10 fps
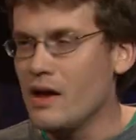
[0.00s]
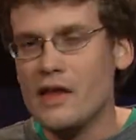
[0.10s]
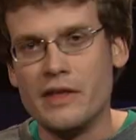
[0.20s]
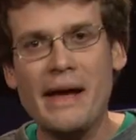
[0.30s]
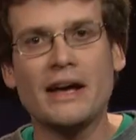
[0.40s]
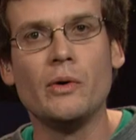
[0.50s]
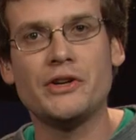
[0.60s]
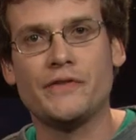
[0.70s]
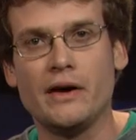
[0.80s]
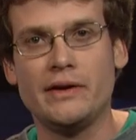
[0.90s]
The Make-A-Wish
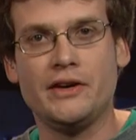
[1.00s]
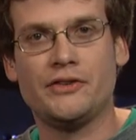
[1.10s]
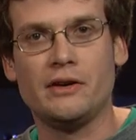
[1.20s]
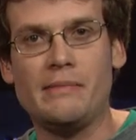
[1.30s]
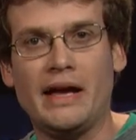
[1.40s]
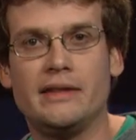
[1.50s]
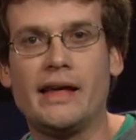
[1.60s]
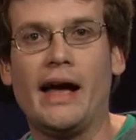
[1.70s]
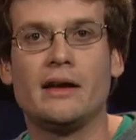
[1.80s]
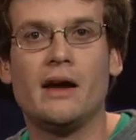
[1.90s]
Foundation made
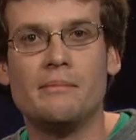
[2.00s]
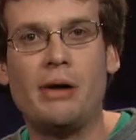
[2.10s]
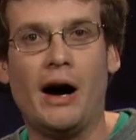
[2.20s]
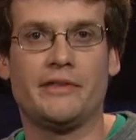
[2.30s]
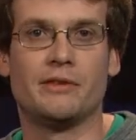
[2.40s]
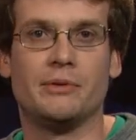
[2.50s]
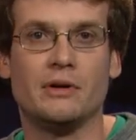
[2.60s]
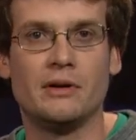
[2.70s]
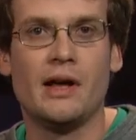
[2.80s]
that possible.